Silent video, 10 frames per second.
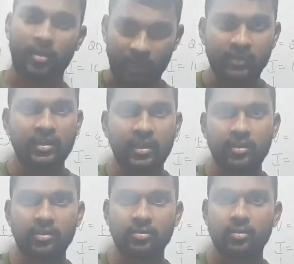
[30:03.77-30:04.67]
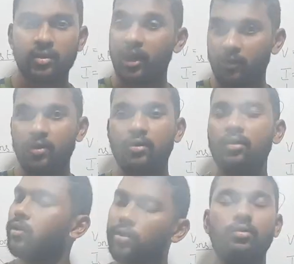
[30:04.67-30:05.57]
Can you say like that? Anywhere?
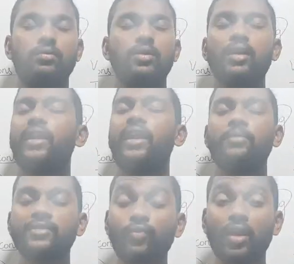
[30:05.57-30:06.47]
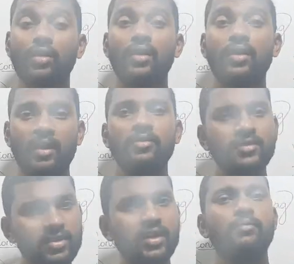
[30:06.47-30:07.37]
No. Time is what? Time
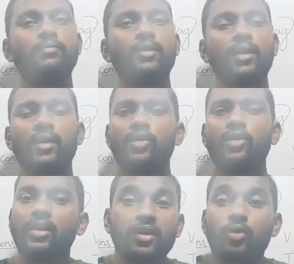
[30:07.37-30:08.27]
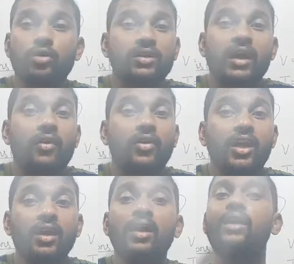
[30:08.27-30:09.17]
is time. it don't have
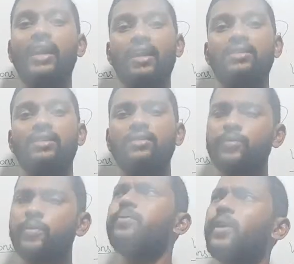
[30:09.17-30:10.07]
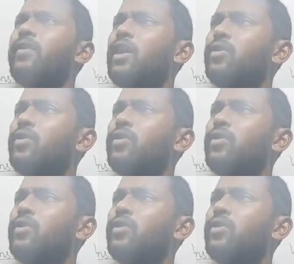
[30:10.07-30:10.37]
any direction. Specifically we have